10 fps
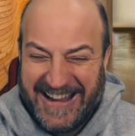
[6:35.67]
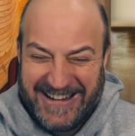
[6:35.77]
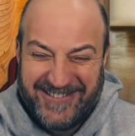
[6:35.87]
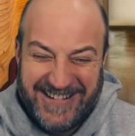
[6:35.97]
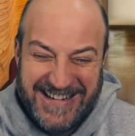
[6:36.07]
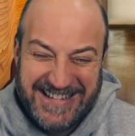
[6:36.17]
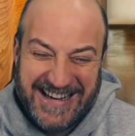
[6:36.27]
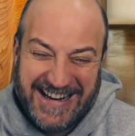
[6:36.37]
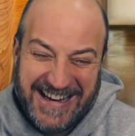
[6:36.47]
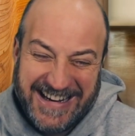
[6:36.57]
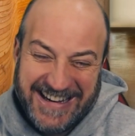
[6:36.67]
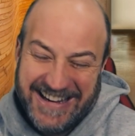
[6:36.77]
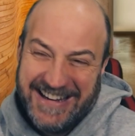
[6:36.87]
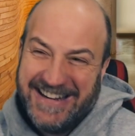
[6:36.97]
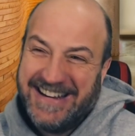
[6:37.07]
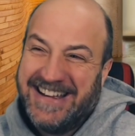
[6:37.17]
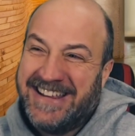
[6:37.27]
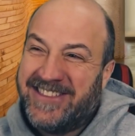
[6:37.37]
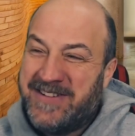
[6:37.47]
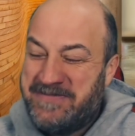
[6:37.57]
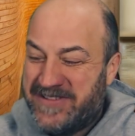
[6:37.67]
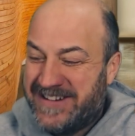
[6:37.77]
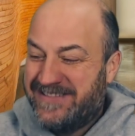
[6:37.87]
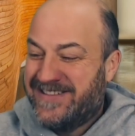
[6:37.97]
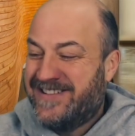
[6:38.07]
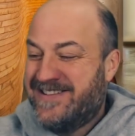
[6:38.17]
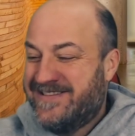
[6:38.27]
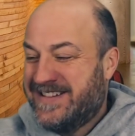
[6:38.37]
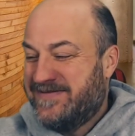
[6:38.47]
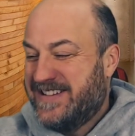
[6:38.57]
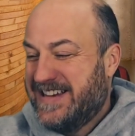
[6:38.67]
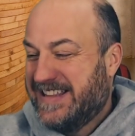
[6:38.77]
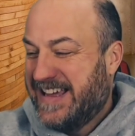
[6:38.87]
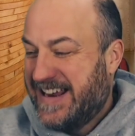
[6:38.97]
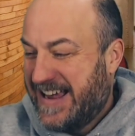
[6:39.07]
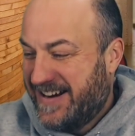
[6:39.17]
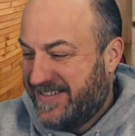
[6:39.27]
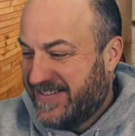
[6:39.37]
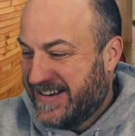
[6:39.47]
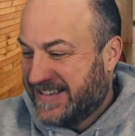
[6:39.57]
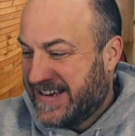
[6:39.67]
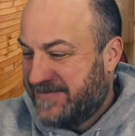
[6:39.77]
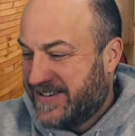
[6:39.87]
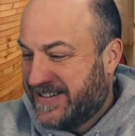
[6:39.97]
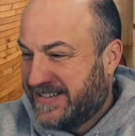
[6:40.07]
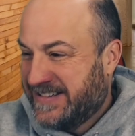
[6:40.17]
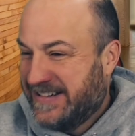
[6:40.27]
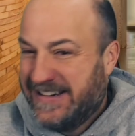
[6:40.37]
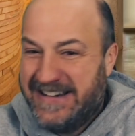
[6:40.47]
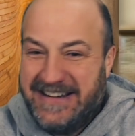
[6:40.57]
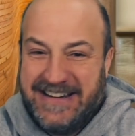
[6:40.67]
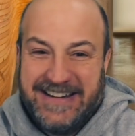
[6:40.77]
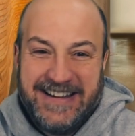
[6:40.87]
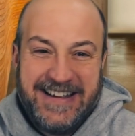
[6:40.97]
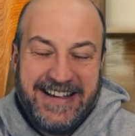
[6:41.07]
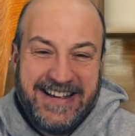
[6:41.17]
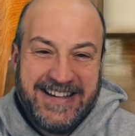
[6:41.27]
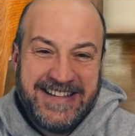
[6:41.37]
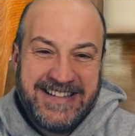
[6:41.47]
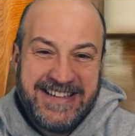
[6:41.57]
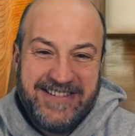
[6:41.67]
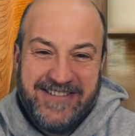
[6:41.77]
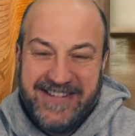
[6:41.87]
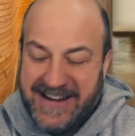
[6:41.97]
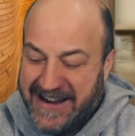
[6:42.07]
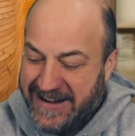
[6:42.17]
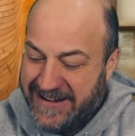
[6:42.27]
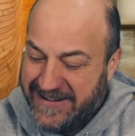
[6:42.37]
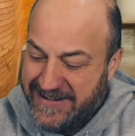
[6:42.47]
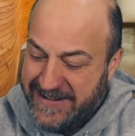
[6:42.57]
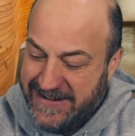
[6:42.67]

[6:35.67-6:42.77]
what is that, like a 3% return or something like that? I don't even think it's that much, is it? Let's see what we got here.